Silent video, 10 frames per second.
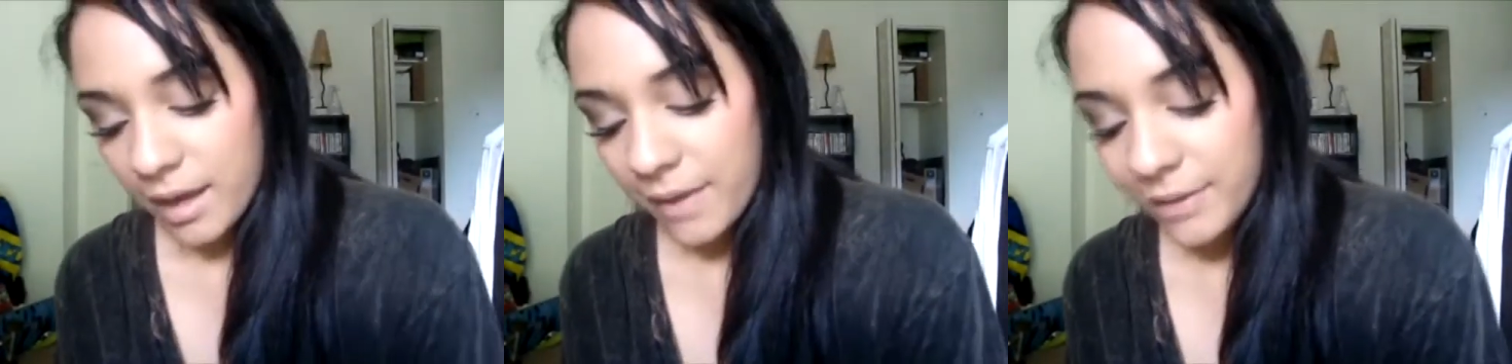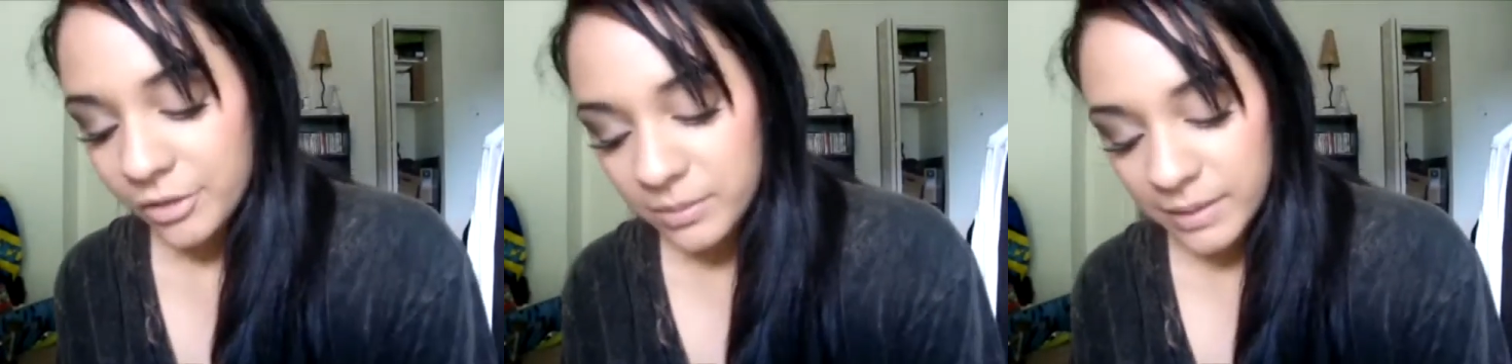and
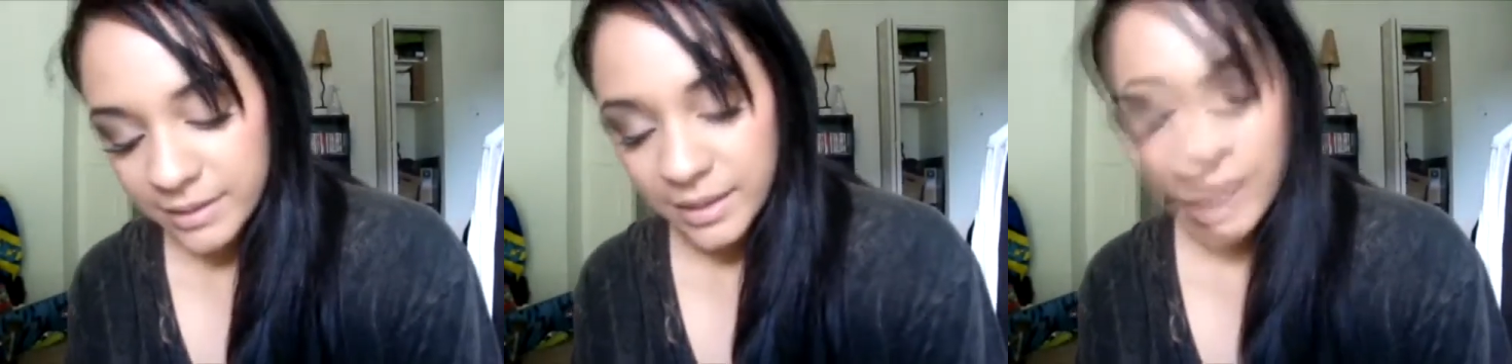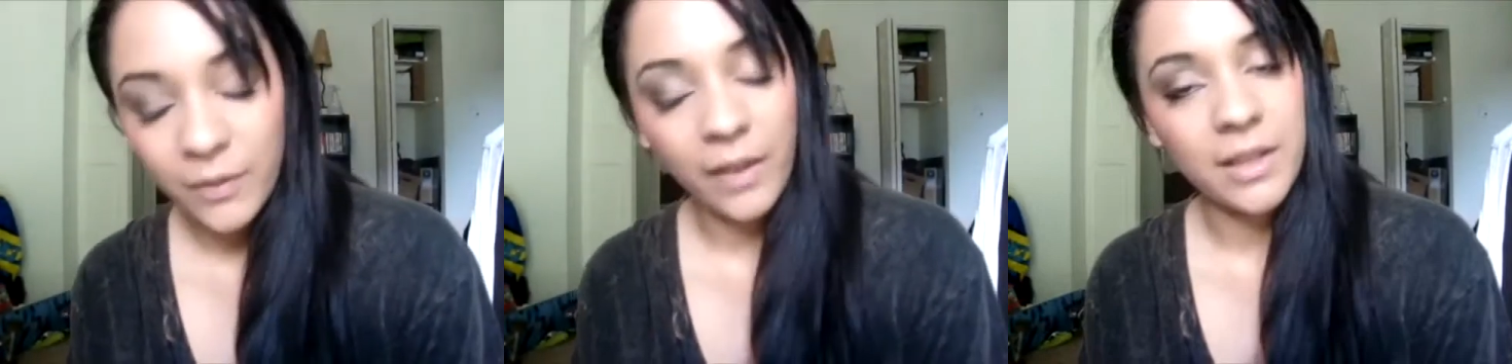that's just because I
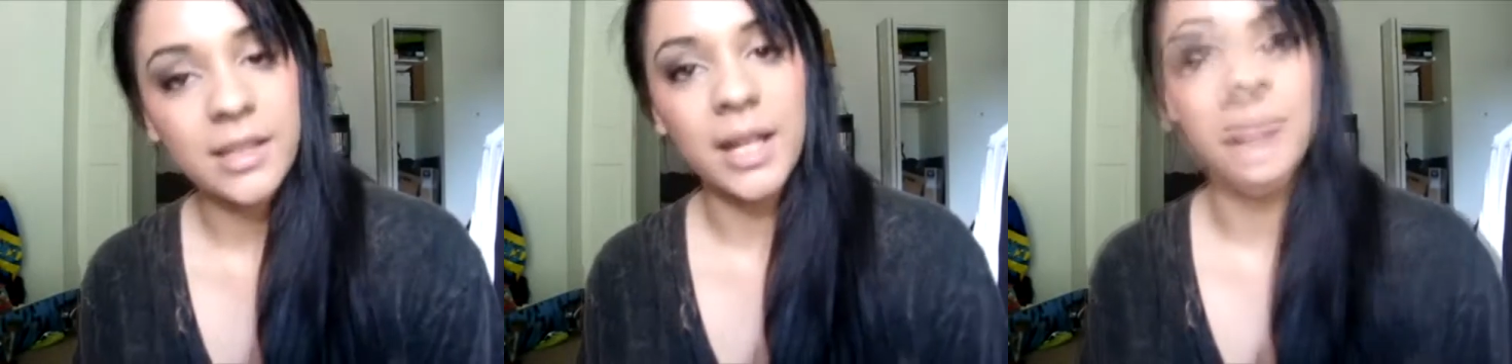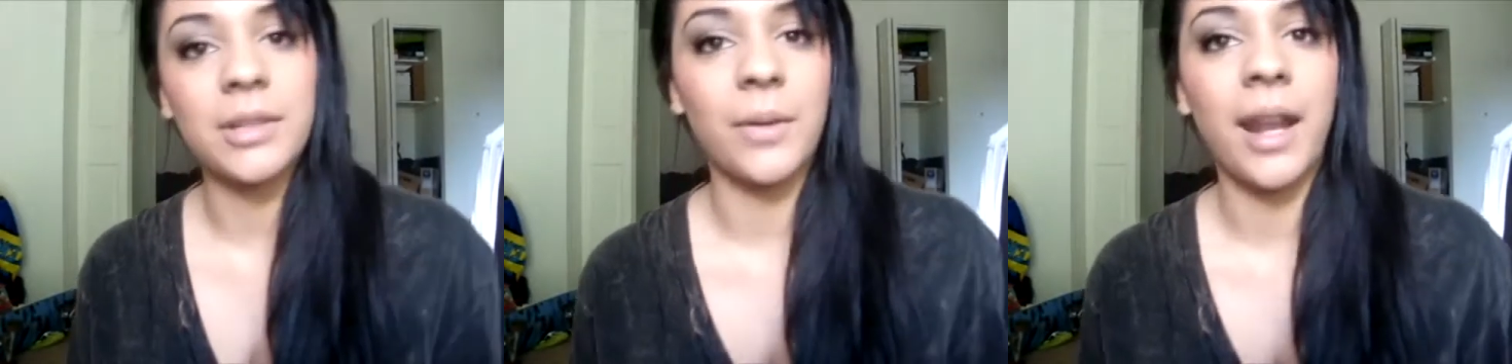haven't had the
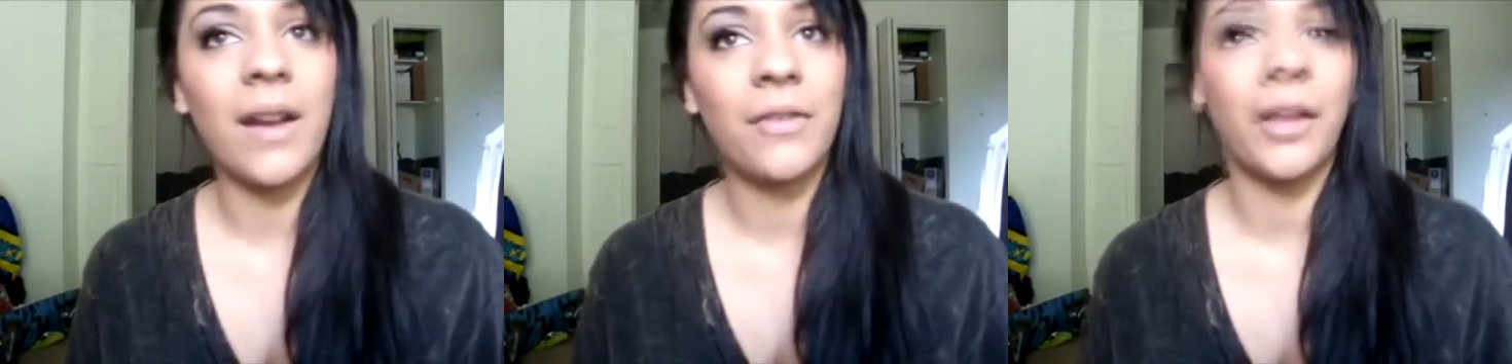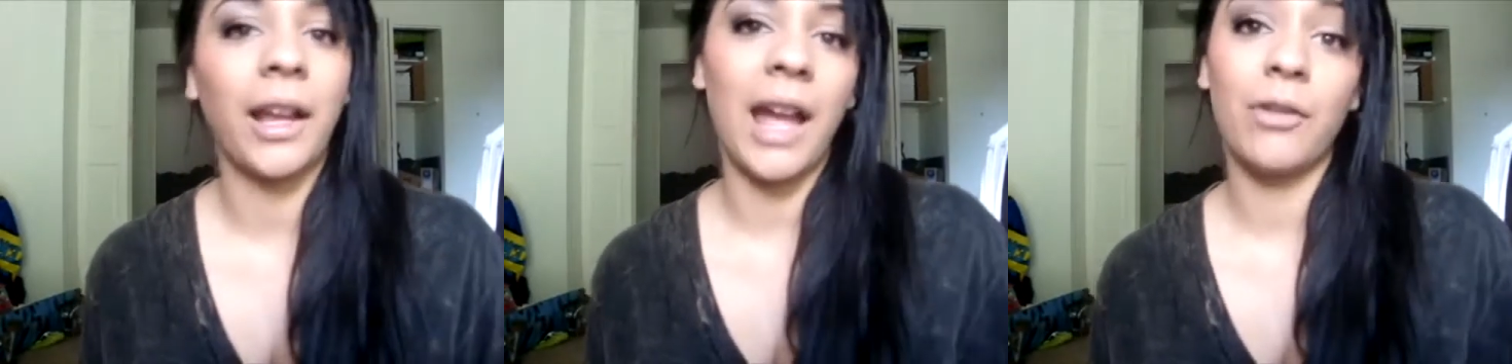setup to, and now I feel
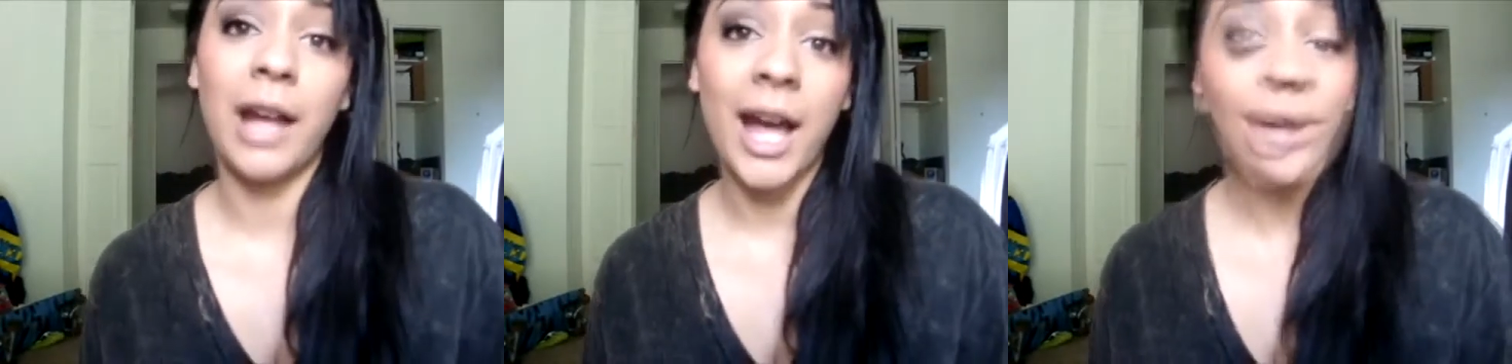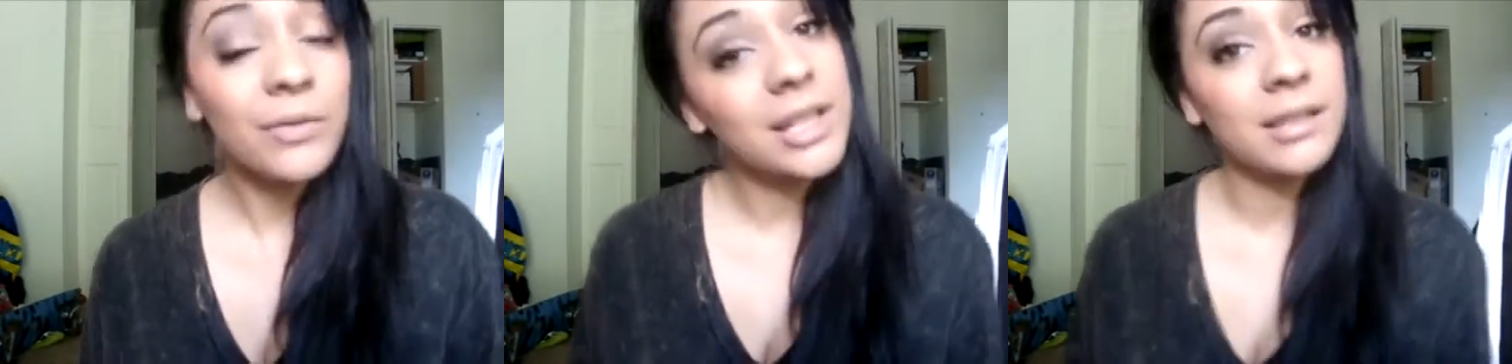like I have a
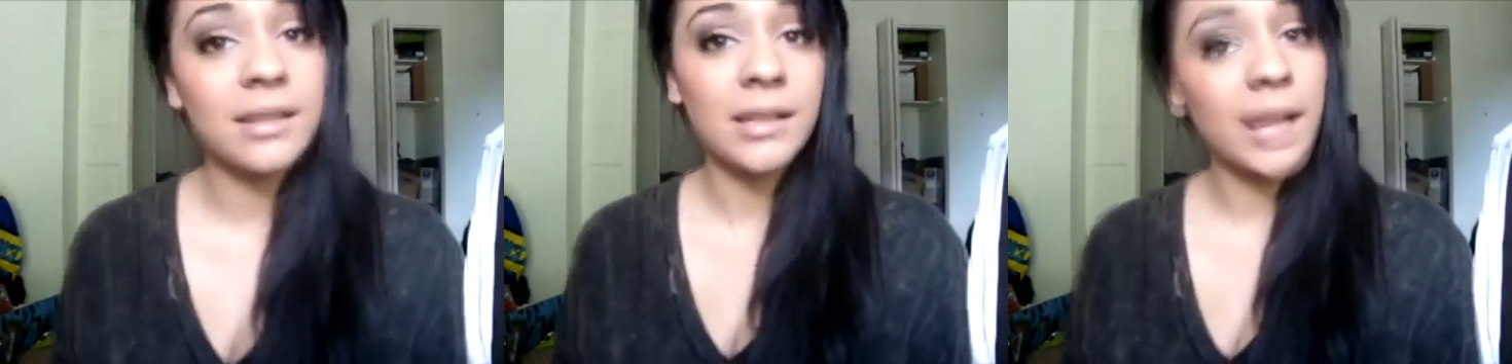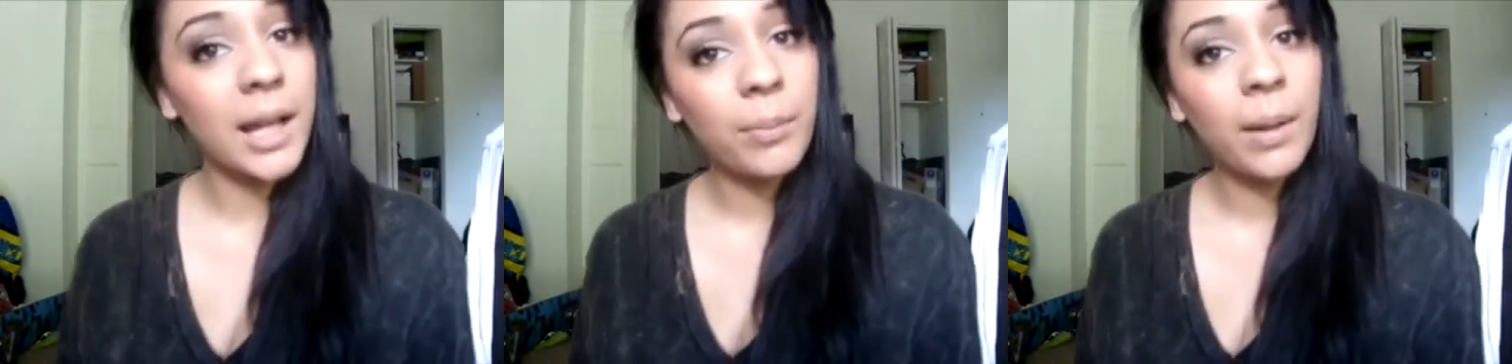kind of decent
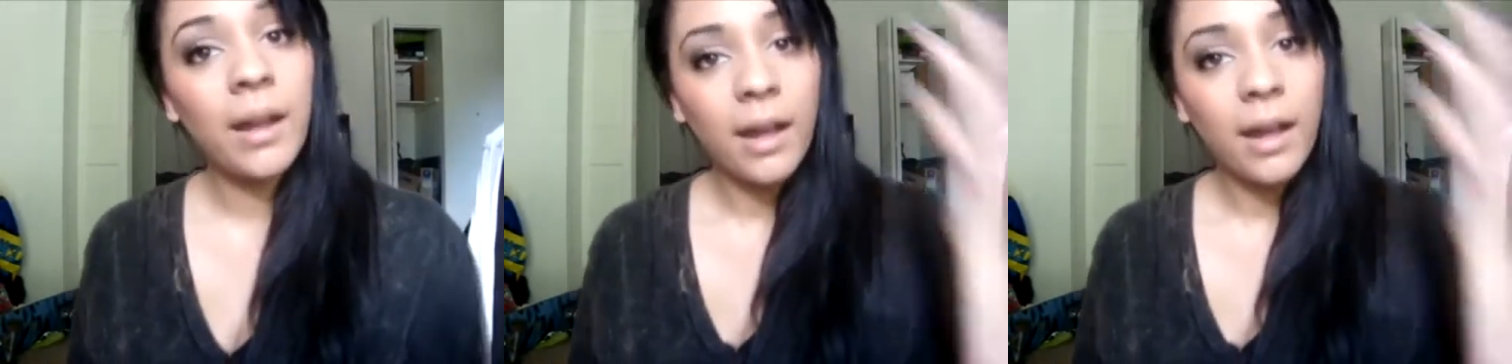setup